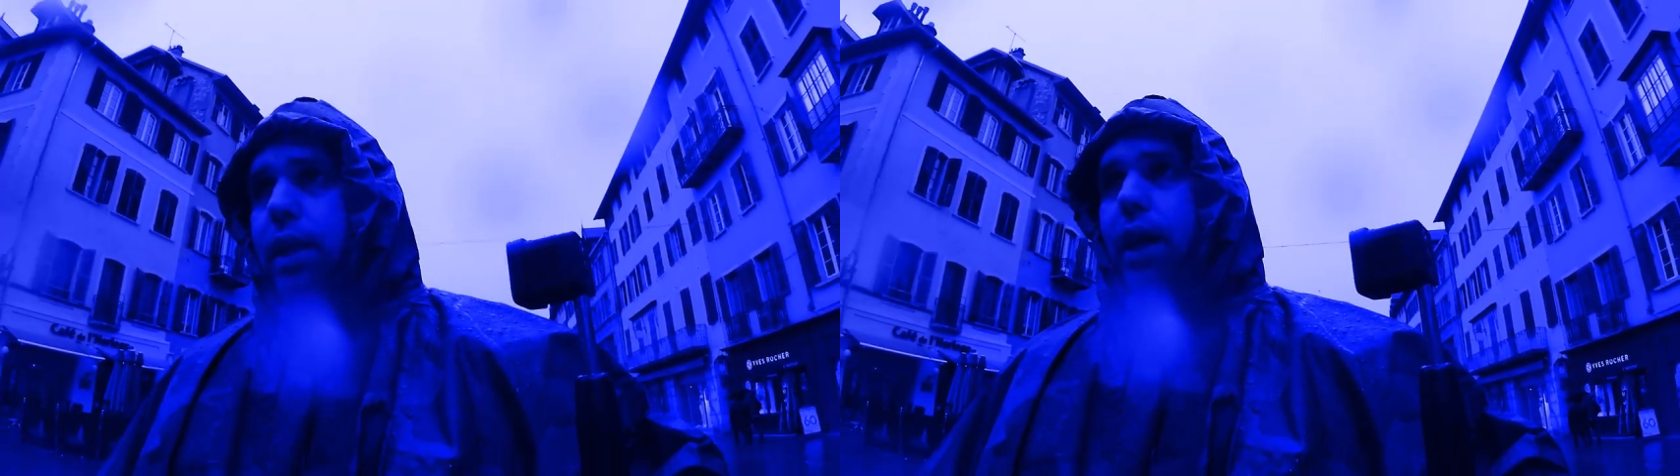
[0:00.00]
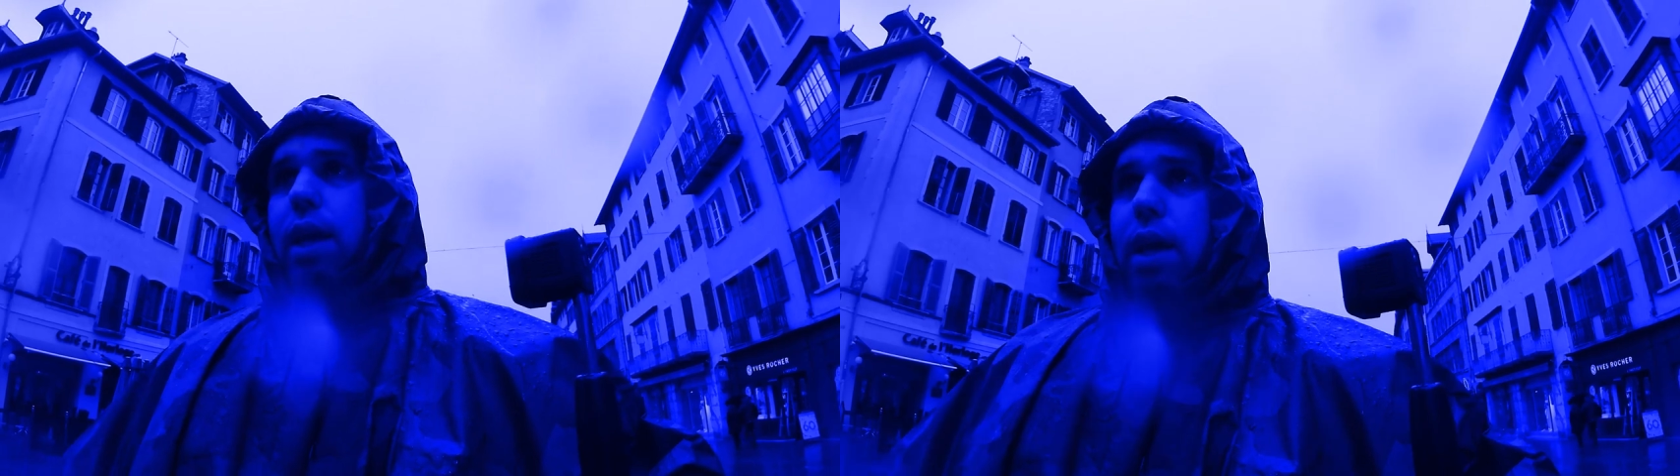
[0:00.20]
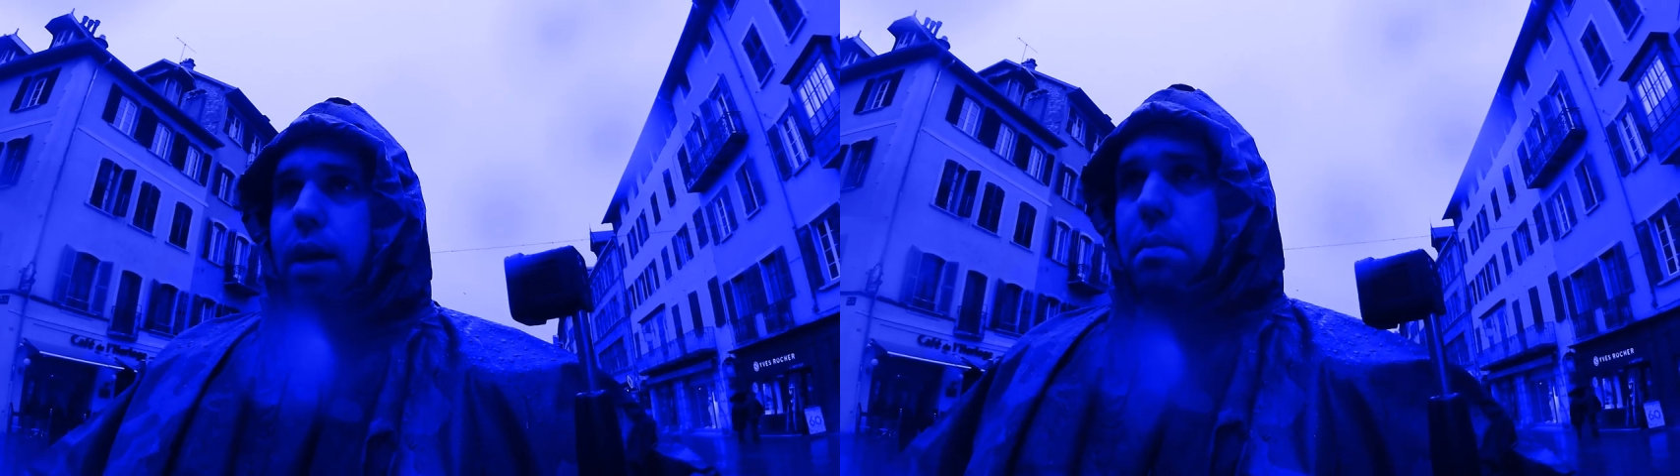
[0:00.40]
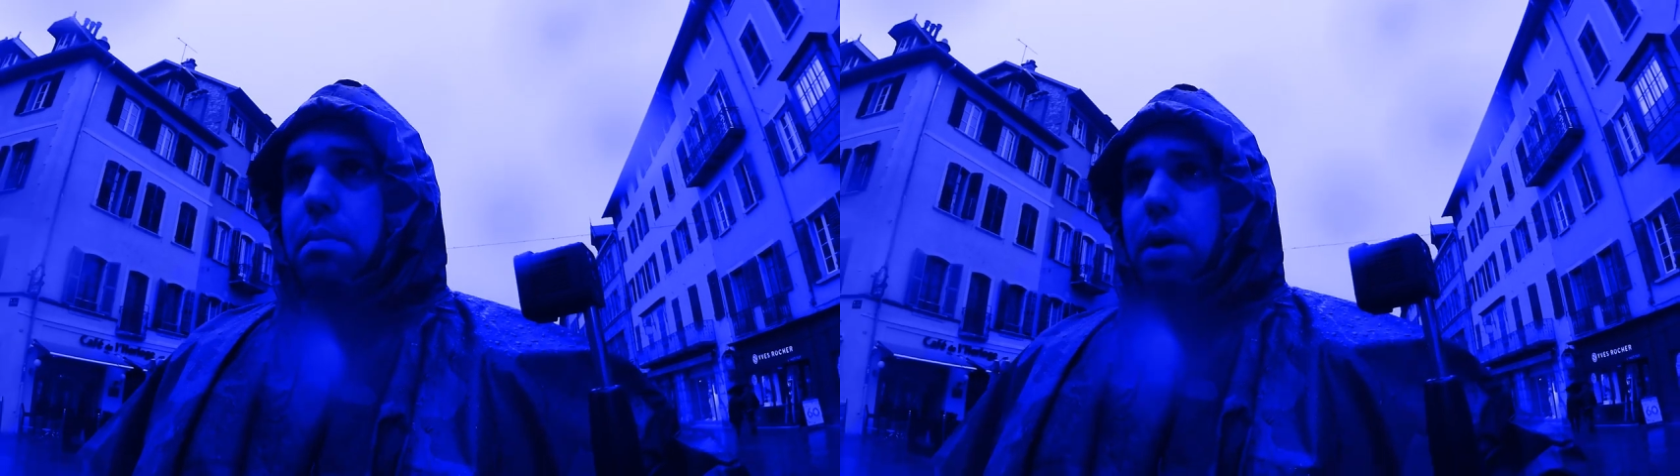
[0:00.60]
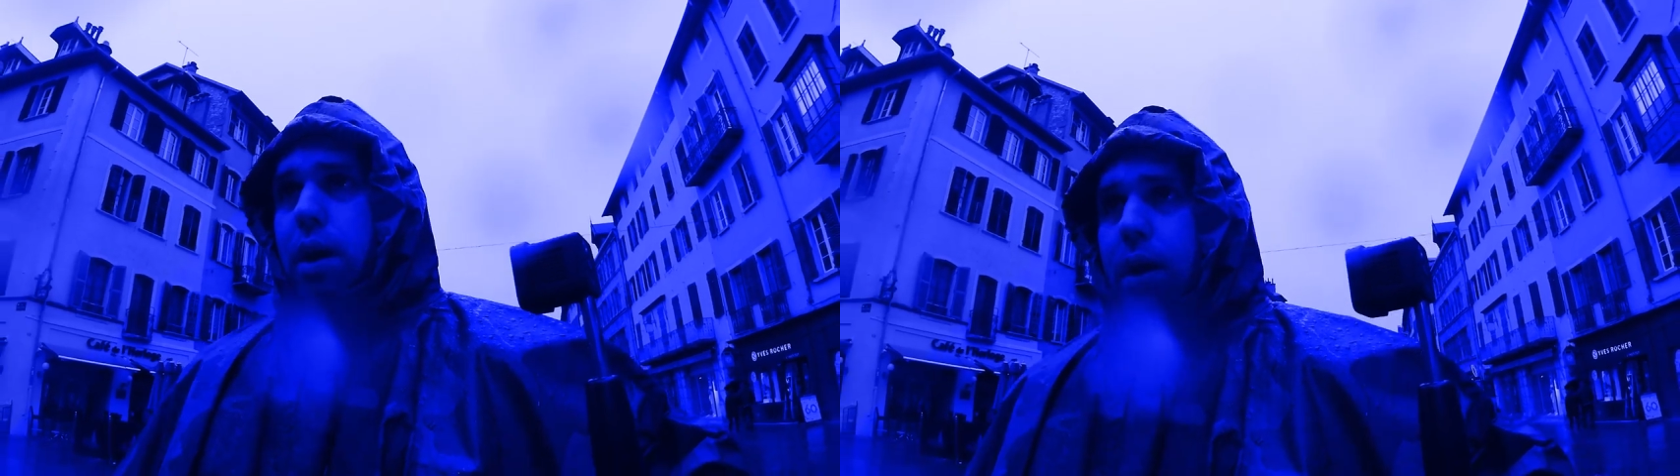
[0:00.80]
I am...
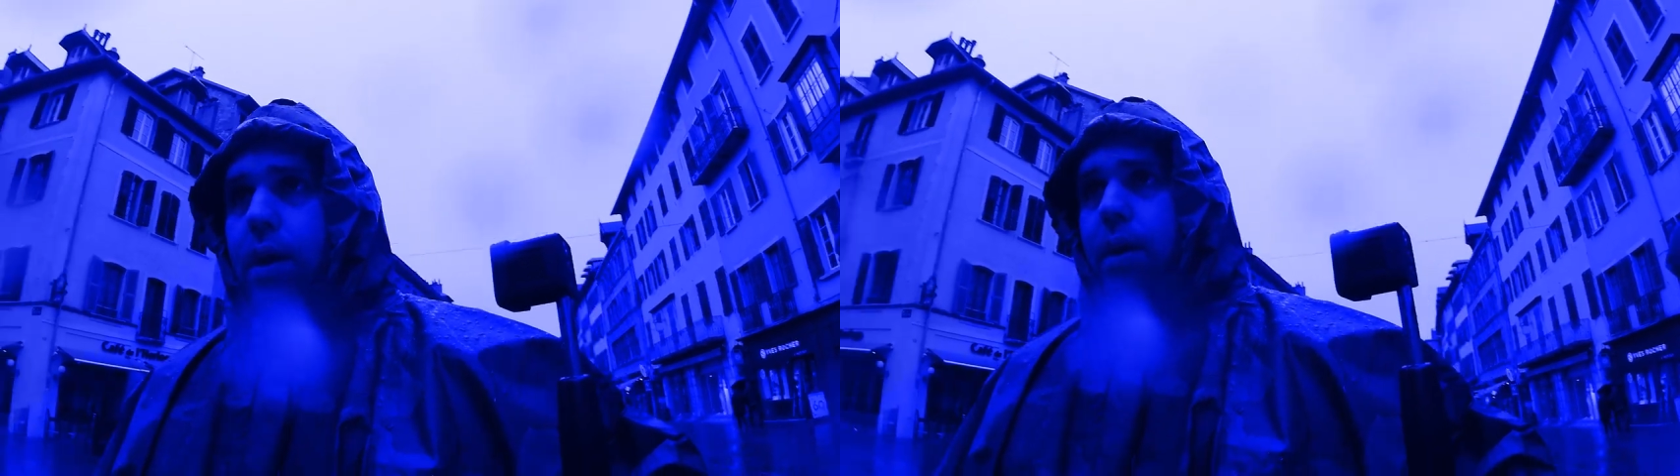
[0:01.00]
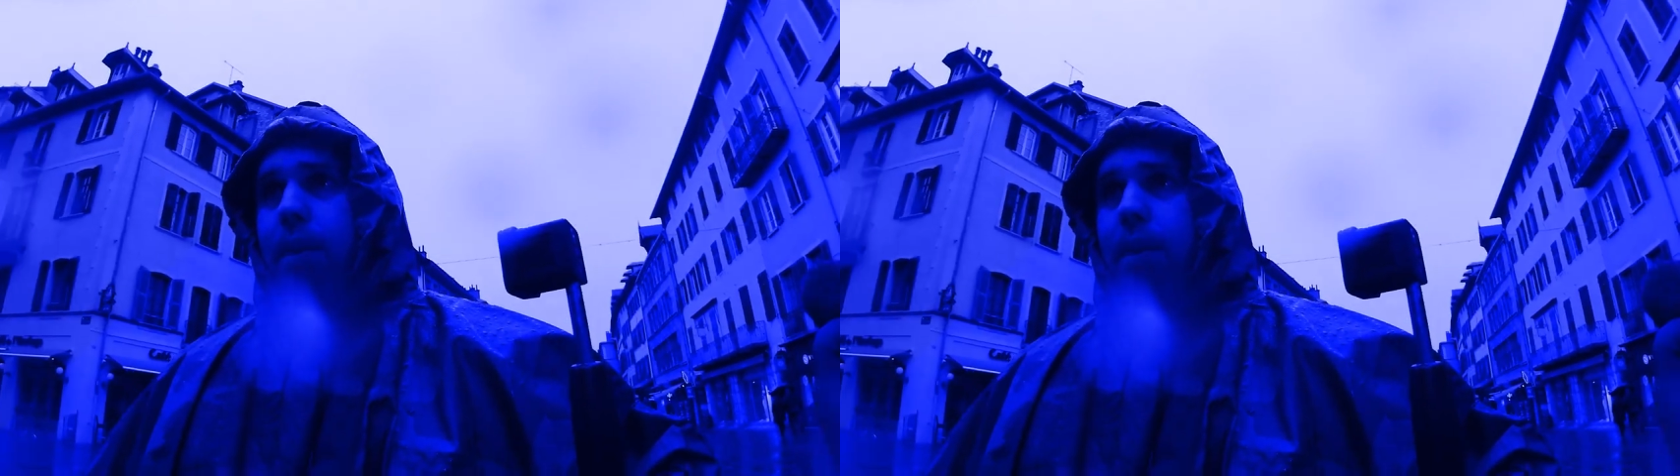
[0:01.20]
Uh,